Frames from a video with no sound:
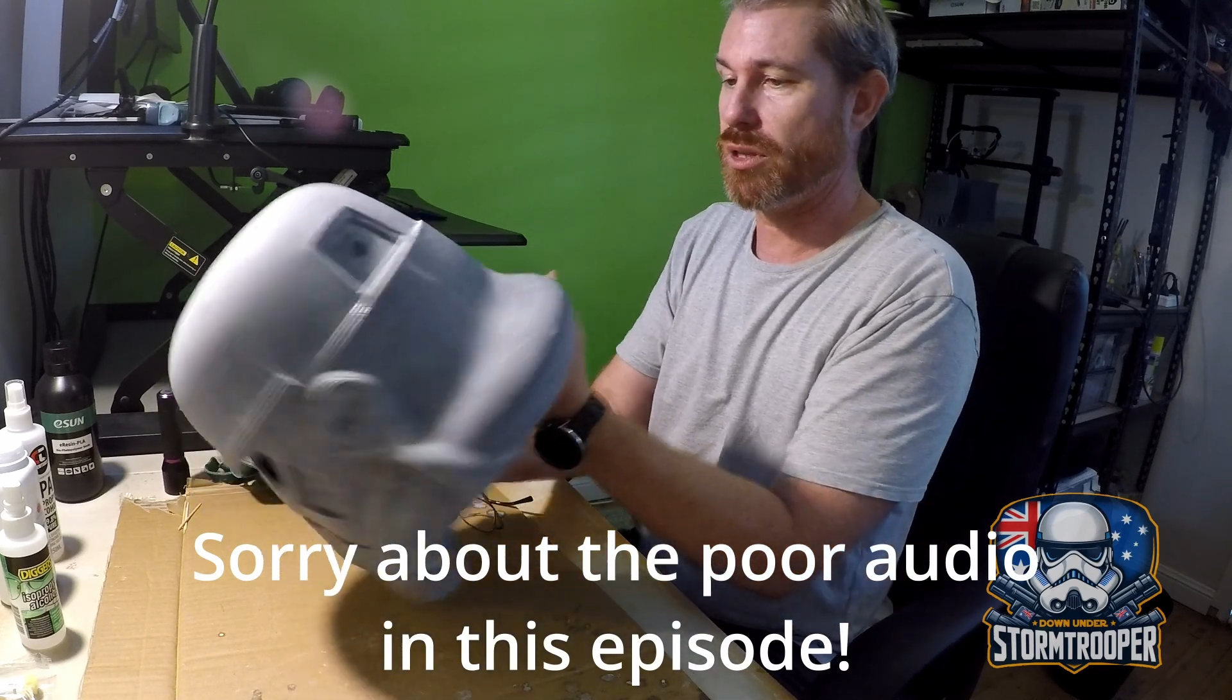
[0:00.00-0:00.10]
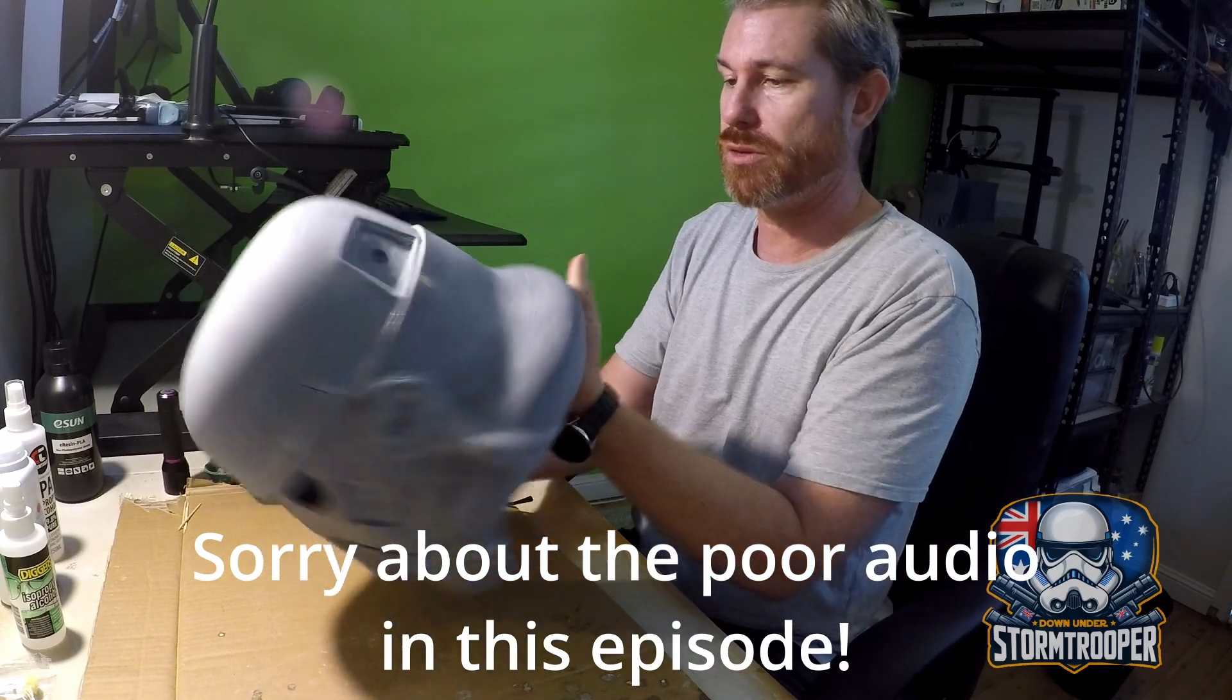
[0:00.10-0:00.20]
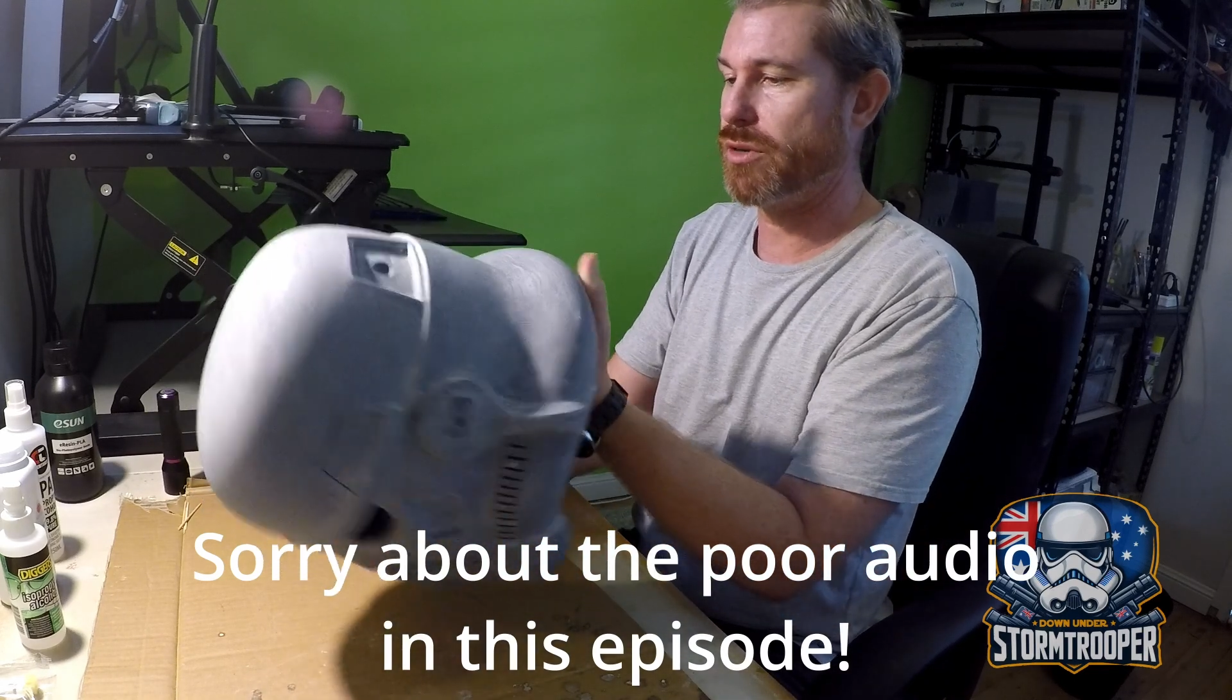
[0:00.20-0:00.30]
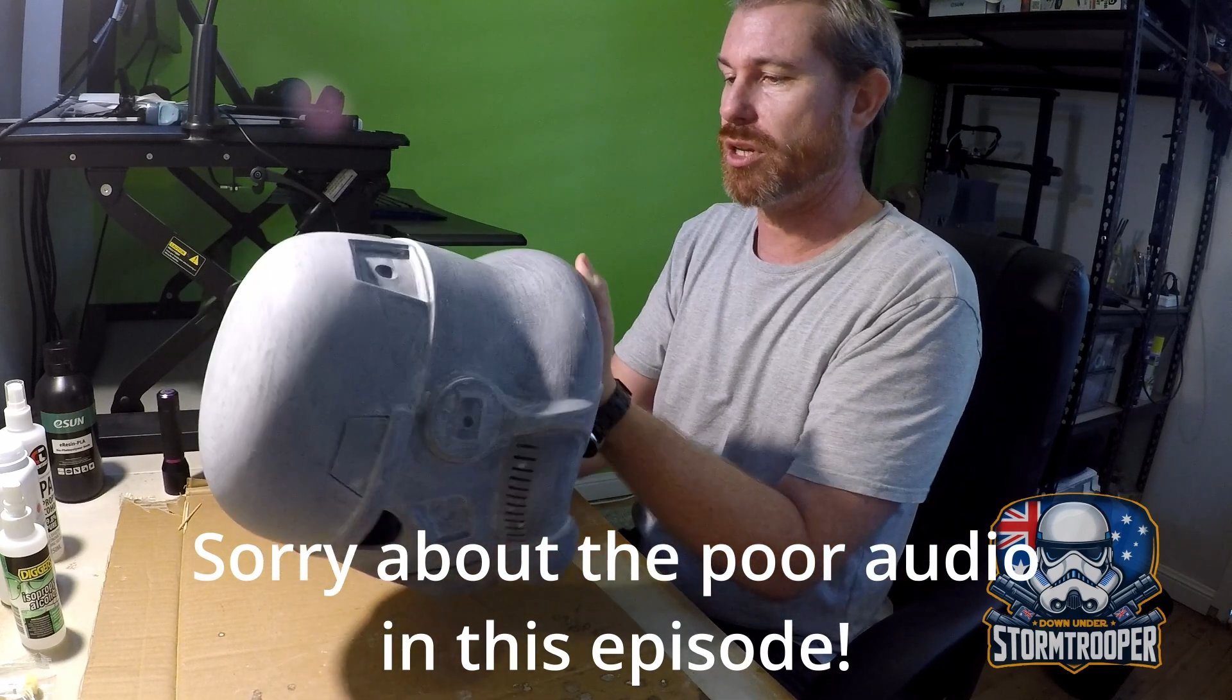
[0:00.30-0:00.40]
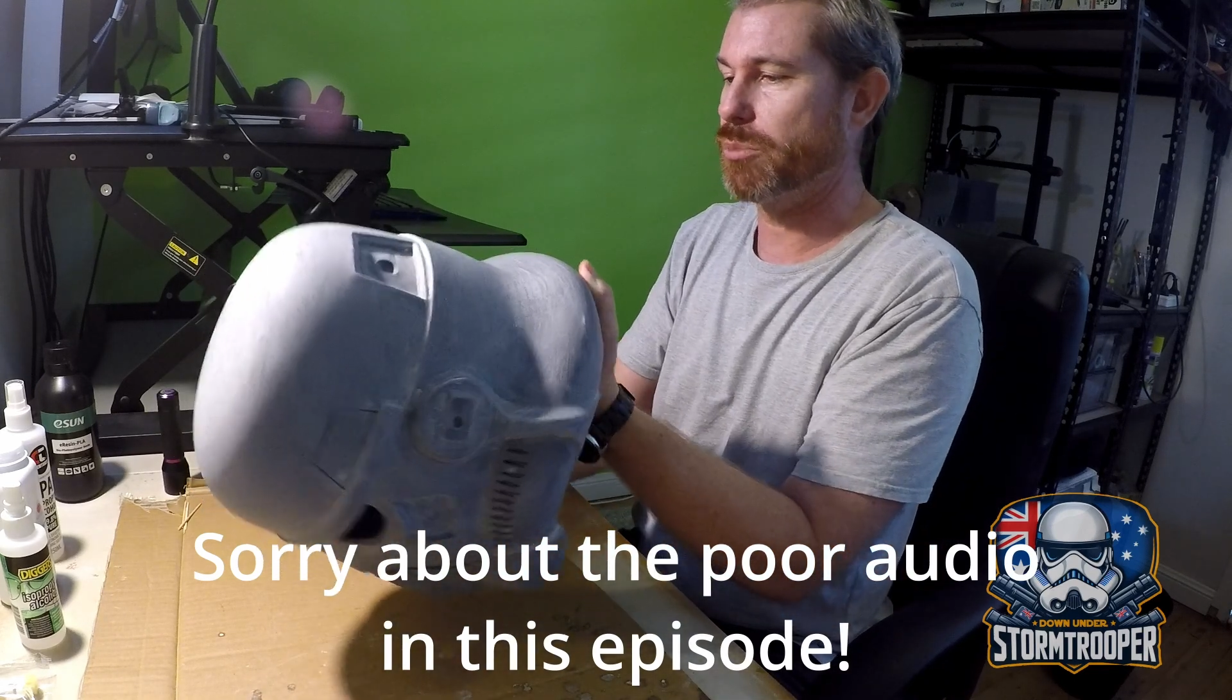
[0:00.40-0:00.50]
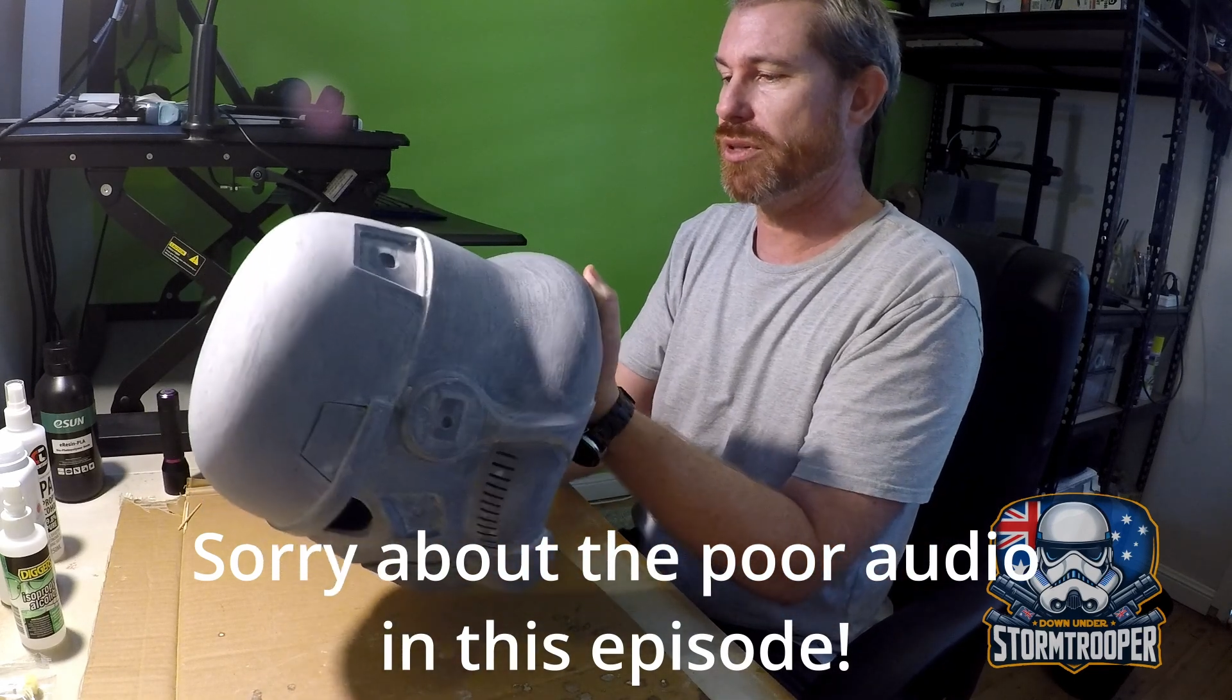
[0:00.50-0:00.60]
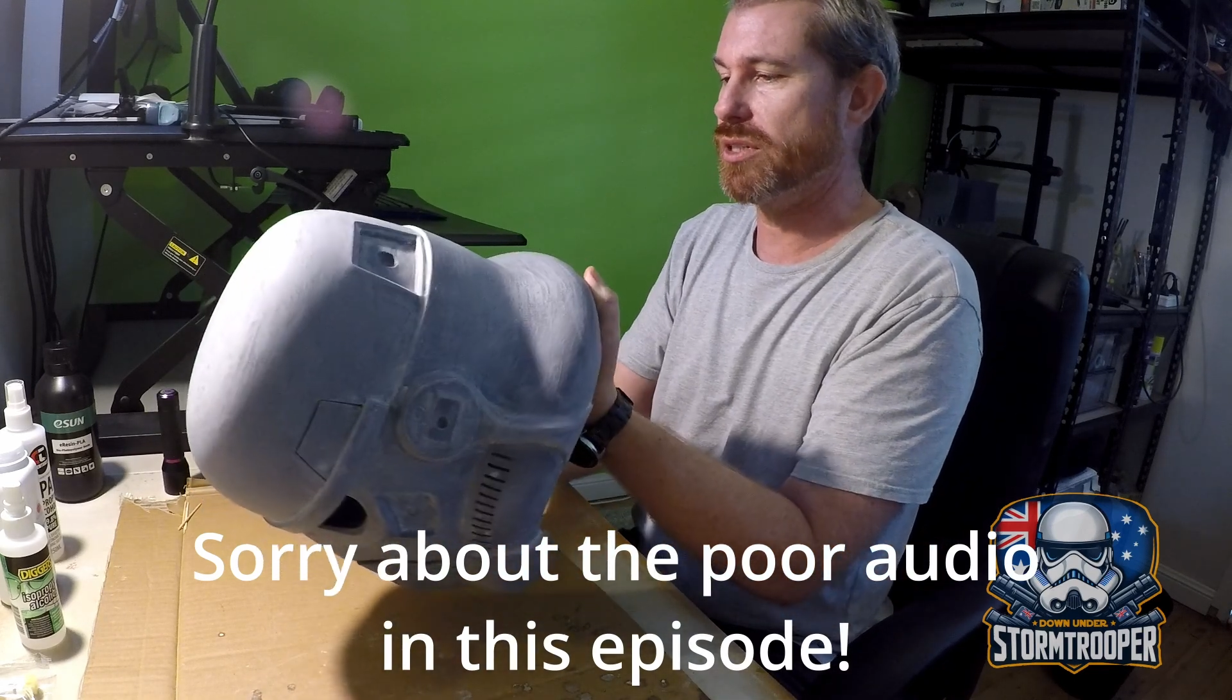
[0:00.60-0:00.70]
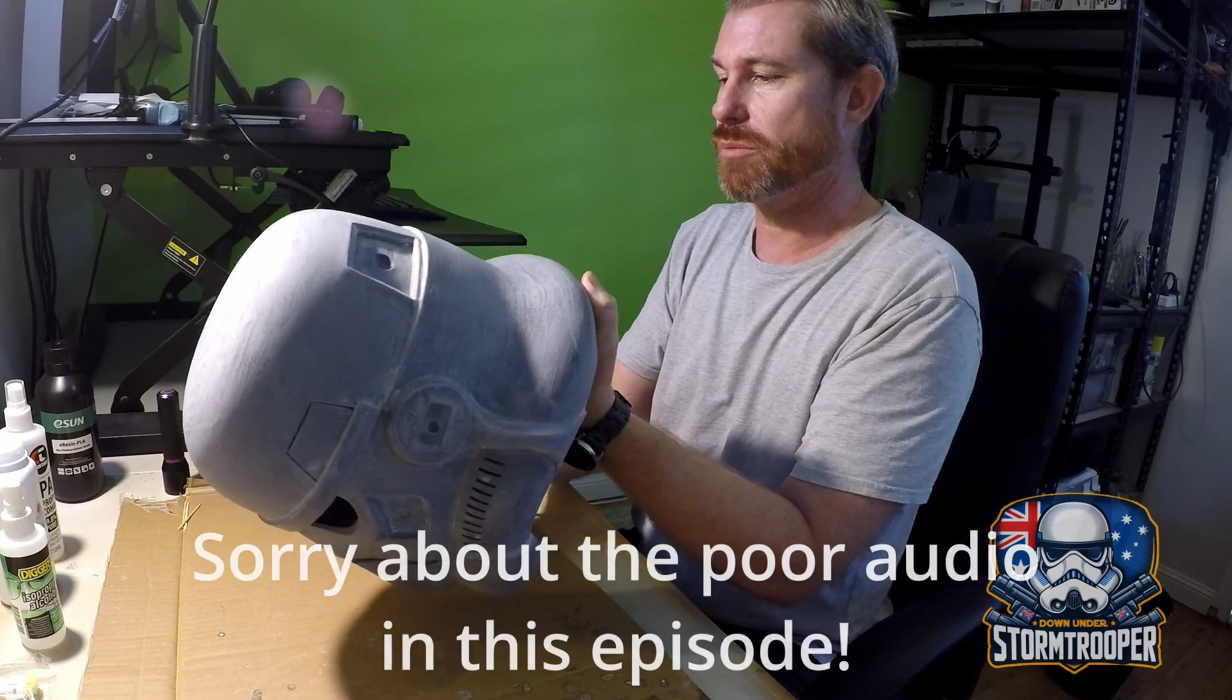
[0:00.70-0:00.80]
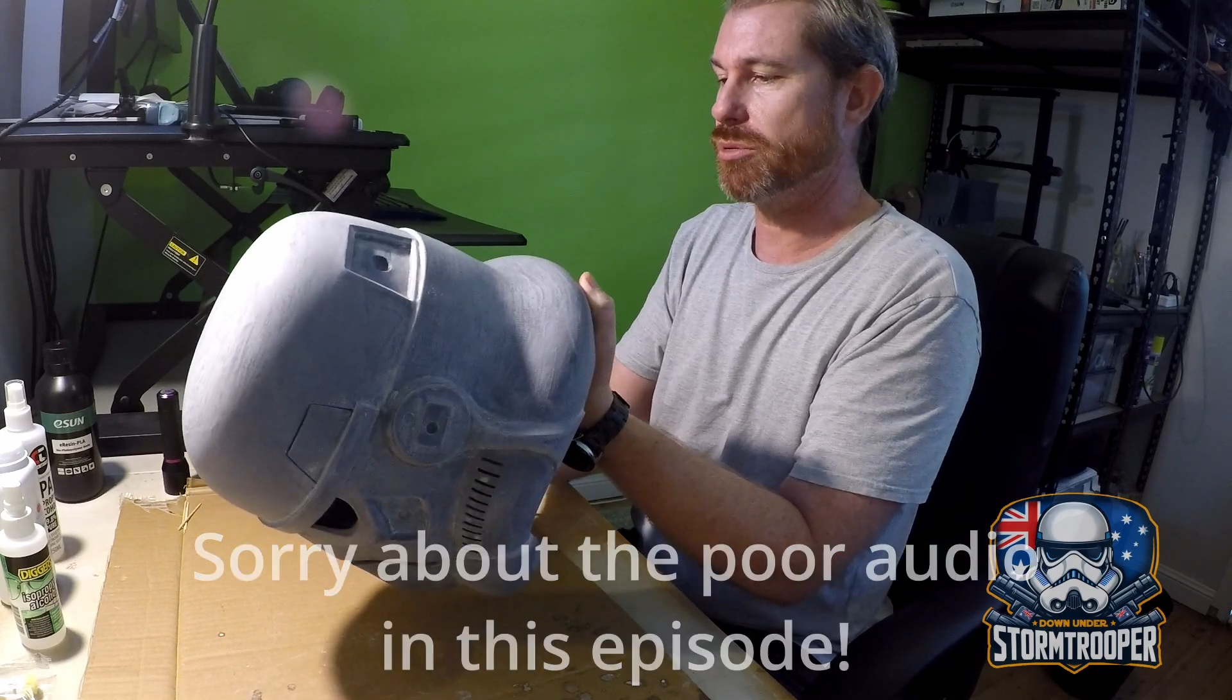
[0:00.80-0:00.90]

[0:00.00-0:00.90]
3D printing